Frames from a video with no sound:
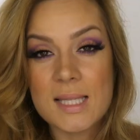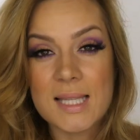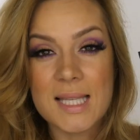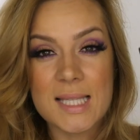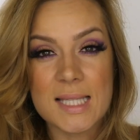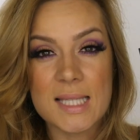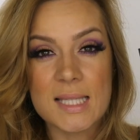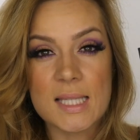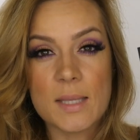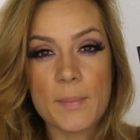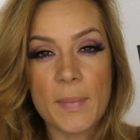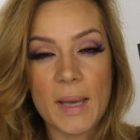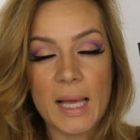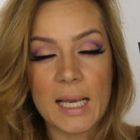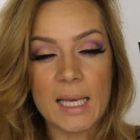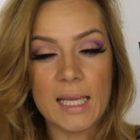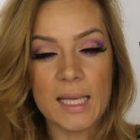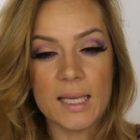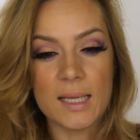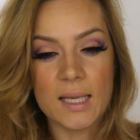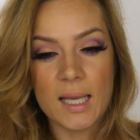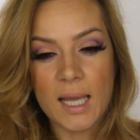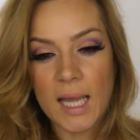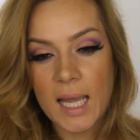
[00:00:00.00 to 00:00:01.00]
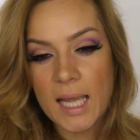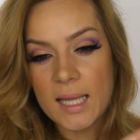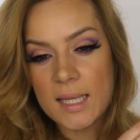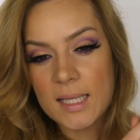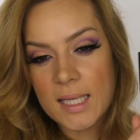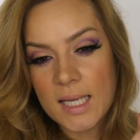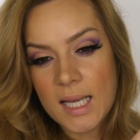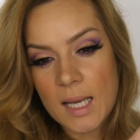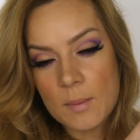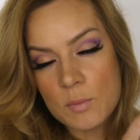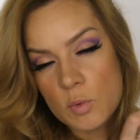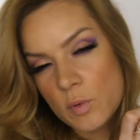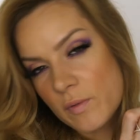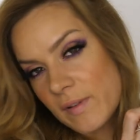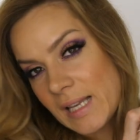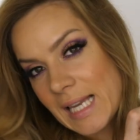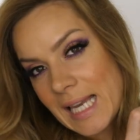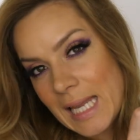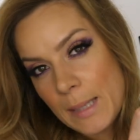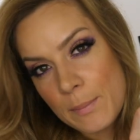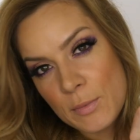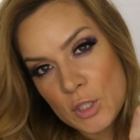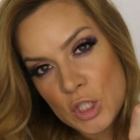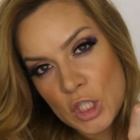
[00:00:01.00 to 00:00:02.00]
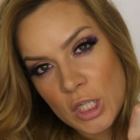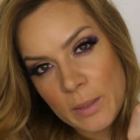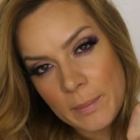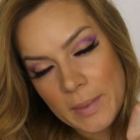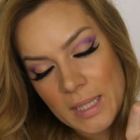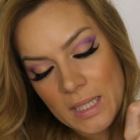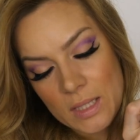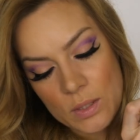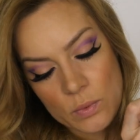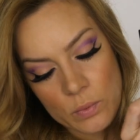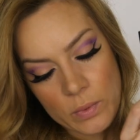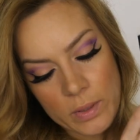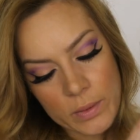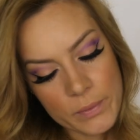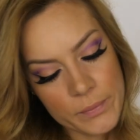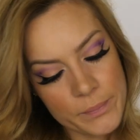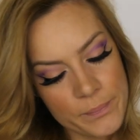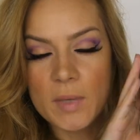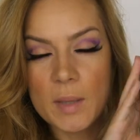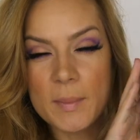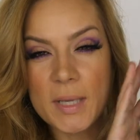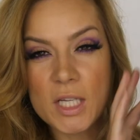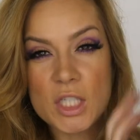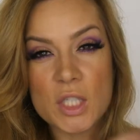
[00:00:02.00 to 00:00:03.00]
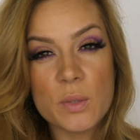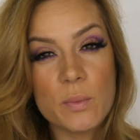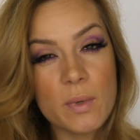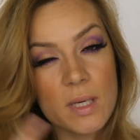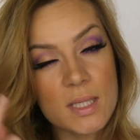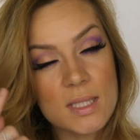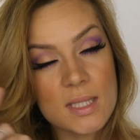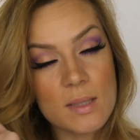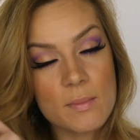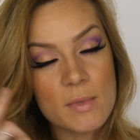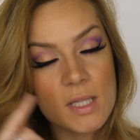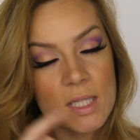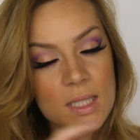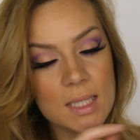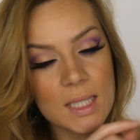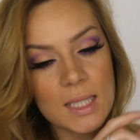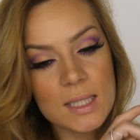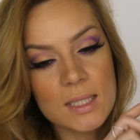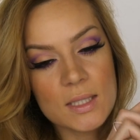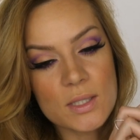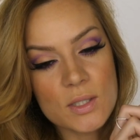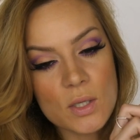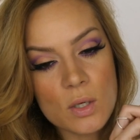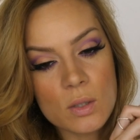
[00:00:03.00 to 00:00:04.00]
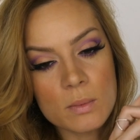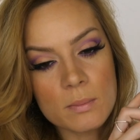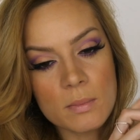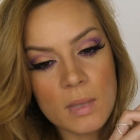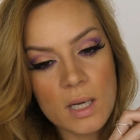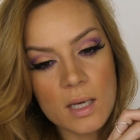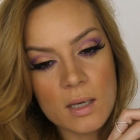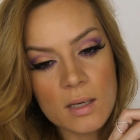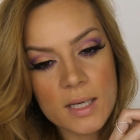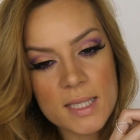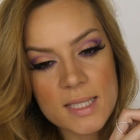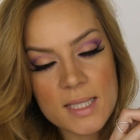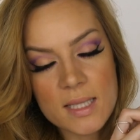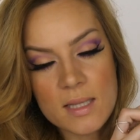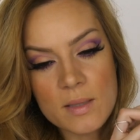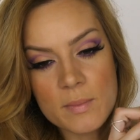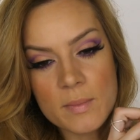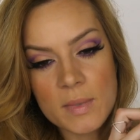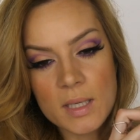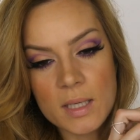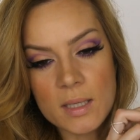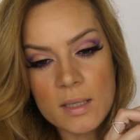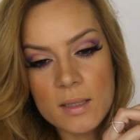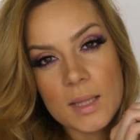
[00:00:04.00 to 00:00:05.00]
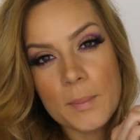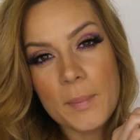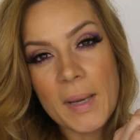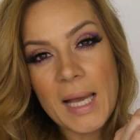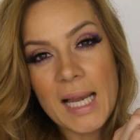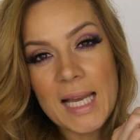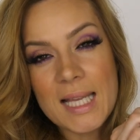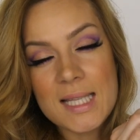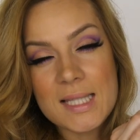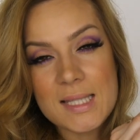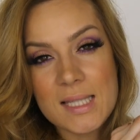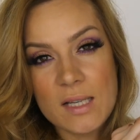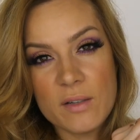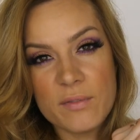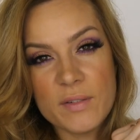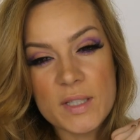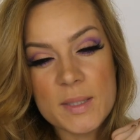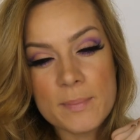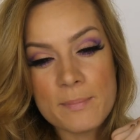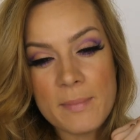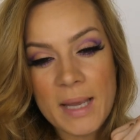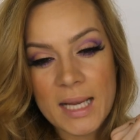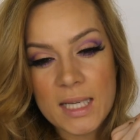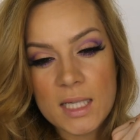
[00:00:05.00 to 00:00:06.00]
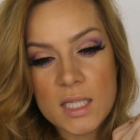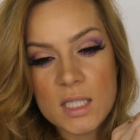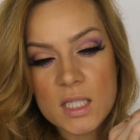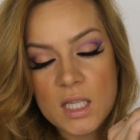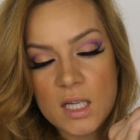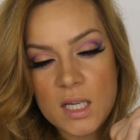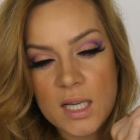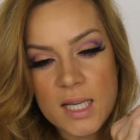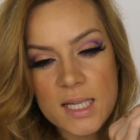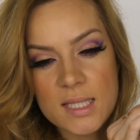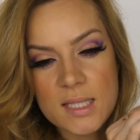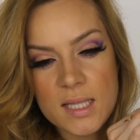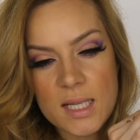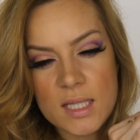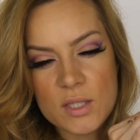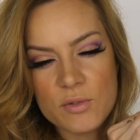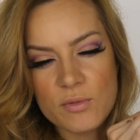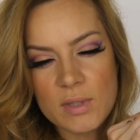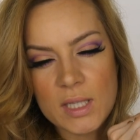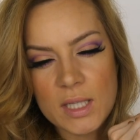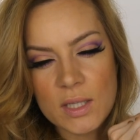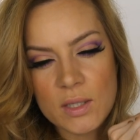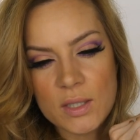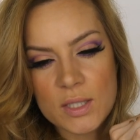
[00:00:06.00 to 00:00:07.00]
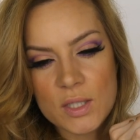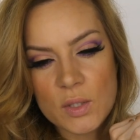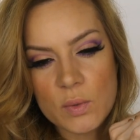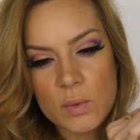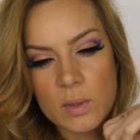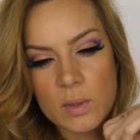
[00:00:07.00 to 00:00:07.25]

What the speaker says: So this is the palette, and it comes with a lip chubby as well. I'm actually wearing some of the colours on my eyes at the minute. The palette itself is magnetized, so it's really nice